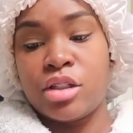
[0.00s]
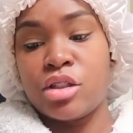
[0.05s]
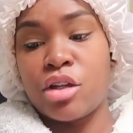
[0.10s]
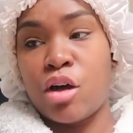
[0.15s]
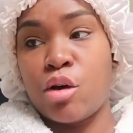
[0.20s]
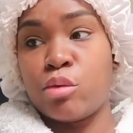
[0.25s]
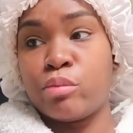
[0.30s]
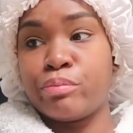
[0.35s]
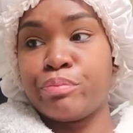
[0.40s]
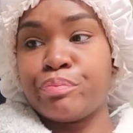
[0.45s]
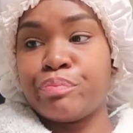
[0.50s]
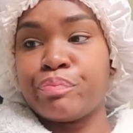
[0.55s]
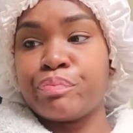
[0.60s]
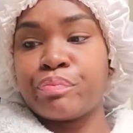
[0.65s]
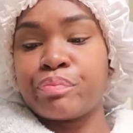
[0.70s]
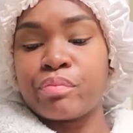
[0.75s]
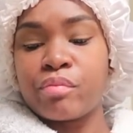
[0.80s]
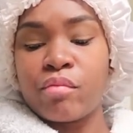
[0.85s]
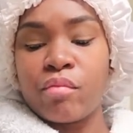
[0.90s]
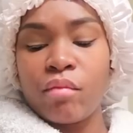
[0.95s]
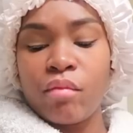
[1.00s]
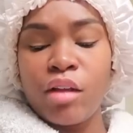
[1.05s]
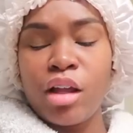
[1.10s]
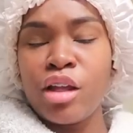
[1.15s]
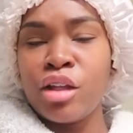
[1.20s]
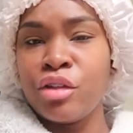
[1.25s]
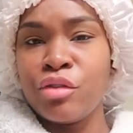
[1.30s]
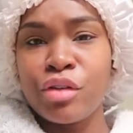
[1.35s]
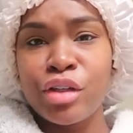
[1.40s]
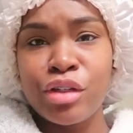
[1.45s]
So
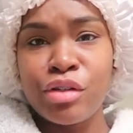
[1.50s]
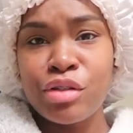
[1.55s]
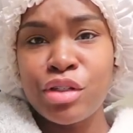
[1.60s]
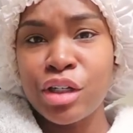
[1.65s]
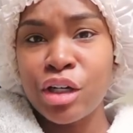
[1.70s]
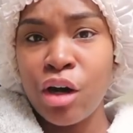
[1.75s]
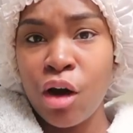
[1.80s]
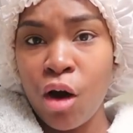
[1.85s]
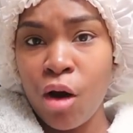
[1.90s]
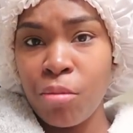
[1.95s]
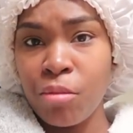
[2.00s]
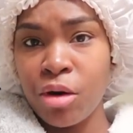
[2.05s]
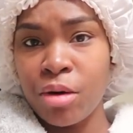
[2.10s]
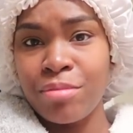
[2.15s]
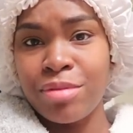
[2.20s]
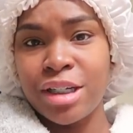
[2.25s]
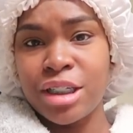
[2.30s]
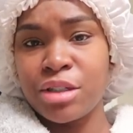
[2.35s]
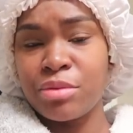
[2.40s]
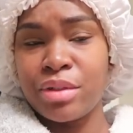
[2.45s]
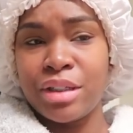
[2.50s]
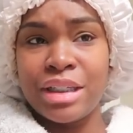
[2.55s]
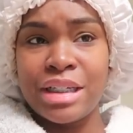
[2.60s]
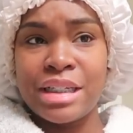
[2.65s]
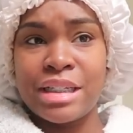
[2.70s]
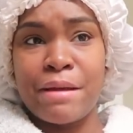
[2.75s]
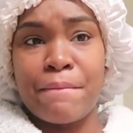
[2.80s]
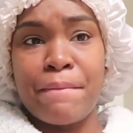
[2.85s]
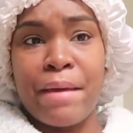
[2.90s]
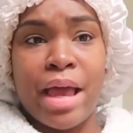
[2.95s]
you can use a comb or a brush, it really
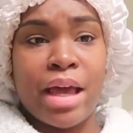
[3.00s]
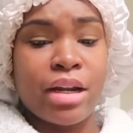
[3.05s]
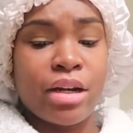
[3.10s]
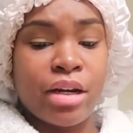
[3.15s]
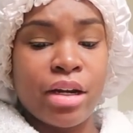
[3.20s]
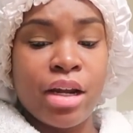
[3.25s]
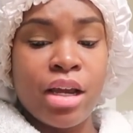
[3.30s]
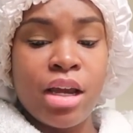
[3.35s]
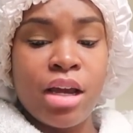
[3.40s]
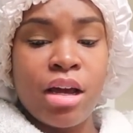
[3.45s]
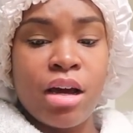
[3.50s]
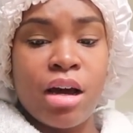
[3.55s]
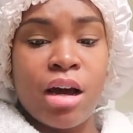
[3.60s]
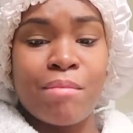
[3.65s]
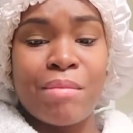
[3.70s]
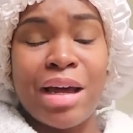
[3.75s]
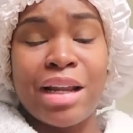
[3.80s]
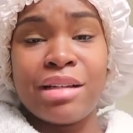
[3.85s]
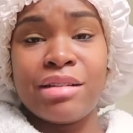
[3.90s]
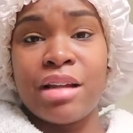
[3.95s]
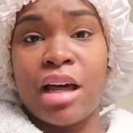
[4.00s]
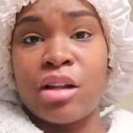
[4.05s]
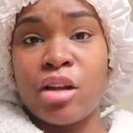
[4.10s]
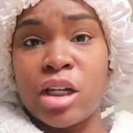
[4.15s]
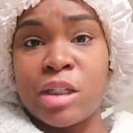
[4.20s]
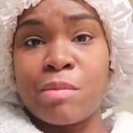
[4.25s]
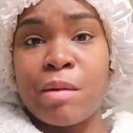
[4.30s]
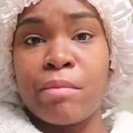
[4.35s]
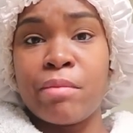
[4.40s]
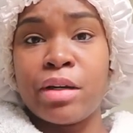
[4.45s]
doesn't matter. I
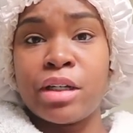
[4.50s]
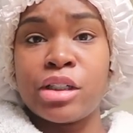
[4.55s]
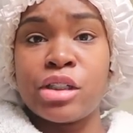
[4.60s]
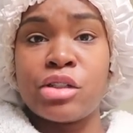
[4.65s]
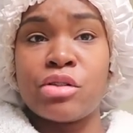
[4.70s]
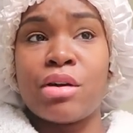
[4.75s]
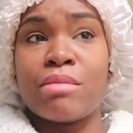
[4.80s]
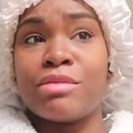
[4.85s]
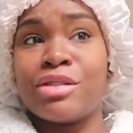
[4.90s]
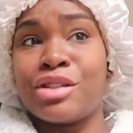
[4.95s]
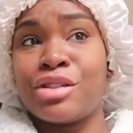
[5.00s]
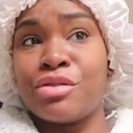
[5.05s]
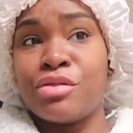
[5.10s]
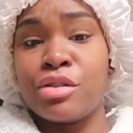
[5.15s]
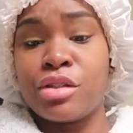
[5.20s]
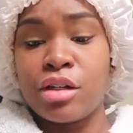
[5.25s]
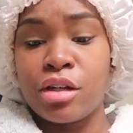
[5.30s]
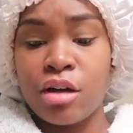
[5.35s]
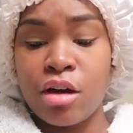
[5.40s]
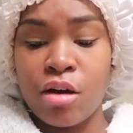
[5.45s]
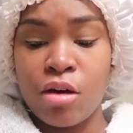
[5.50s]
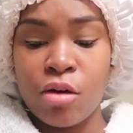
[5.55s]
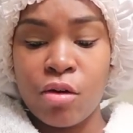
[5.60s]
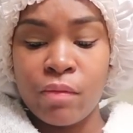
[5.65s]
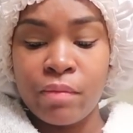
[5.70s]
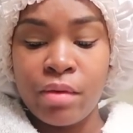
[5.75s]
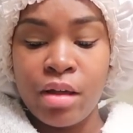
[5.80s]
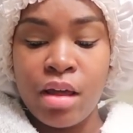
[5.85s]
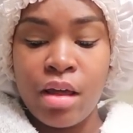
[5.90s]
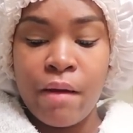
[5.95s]
lost my brush, so I'm just using a
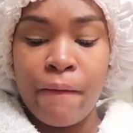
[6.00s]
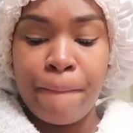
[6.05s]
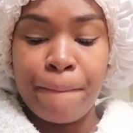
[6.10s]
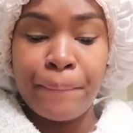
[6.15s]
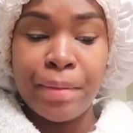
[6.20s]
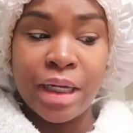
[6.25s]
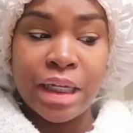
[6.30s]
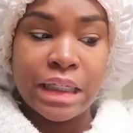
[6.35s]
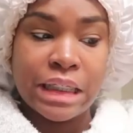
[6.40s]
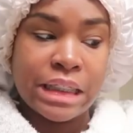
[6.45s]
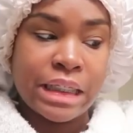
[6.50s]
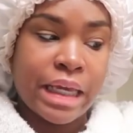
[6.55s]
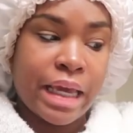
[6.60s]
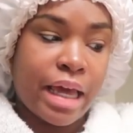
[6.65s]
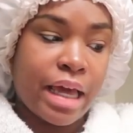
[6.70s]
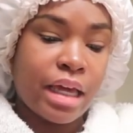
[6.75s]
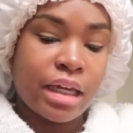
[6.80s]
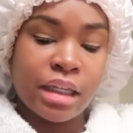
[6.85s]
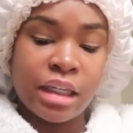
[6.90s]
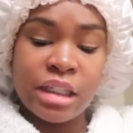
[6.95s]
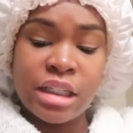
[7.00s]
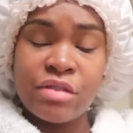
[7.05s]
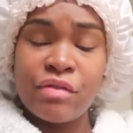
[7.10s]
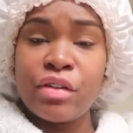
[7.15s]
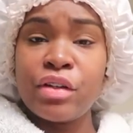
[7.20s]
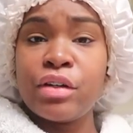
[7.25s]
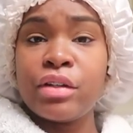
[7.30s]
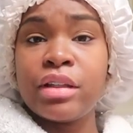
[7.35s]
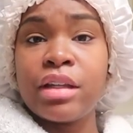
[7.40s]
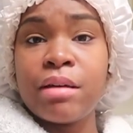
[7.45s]
comb. But yeah, give this
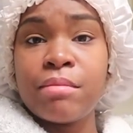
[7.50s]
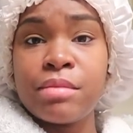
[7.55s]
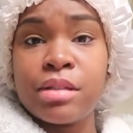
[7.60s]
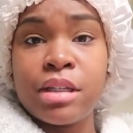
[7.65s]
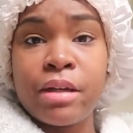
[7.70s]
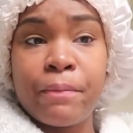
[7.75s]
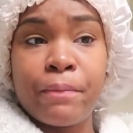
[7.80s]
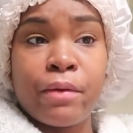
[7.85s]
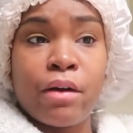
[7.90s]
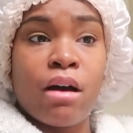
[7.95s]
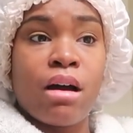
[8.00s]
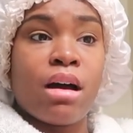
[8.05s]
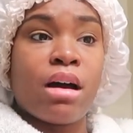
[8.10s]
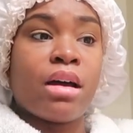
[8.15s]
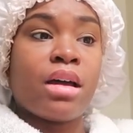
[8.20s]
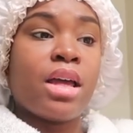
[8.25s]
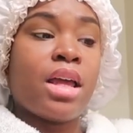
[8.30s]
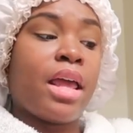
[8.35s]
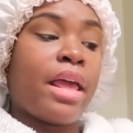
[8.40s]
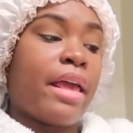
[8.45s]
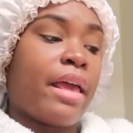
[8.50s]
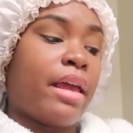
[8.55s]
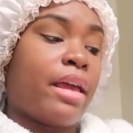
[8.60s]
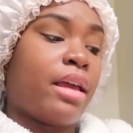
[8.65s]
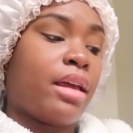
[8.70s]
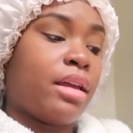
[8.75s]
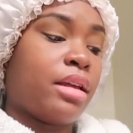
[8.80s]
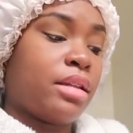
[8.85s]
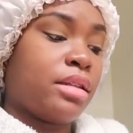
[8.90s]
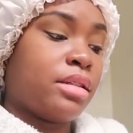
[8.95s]
video a thumbs up, y'all,
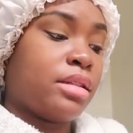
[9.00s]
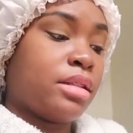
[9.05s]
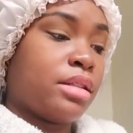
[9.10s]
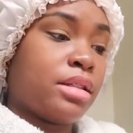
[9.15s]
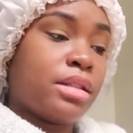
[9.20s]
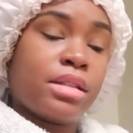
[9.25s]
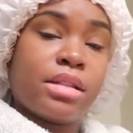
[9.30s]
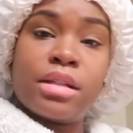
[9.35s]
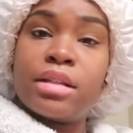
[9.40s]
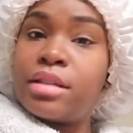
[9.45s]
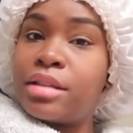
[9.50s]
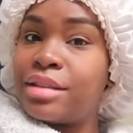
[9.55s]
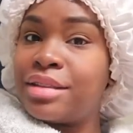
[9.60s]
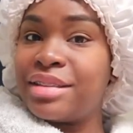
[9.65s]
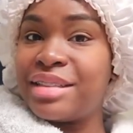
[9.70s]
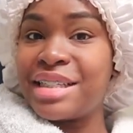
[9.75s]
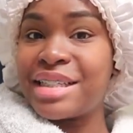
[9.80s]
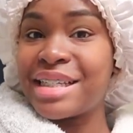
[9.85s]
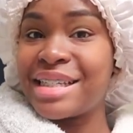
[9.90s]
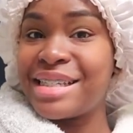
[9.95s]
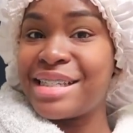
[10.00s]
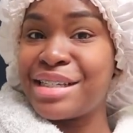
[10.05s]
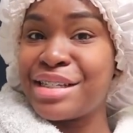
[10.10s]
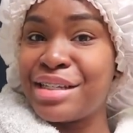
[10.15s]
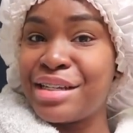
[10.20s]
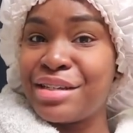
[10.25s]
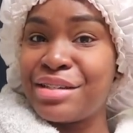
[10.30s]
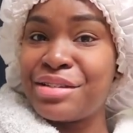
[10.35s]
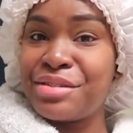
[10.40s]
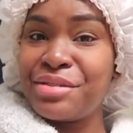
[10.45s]
and let's get
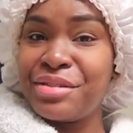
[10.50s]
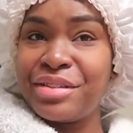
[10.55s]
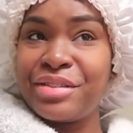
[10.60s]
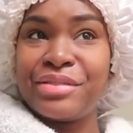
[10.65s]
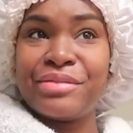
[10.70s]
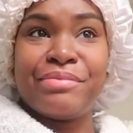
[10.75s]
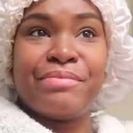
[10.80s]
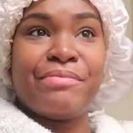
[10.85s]
into the tutorial.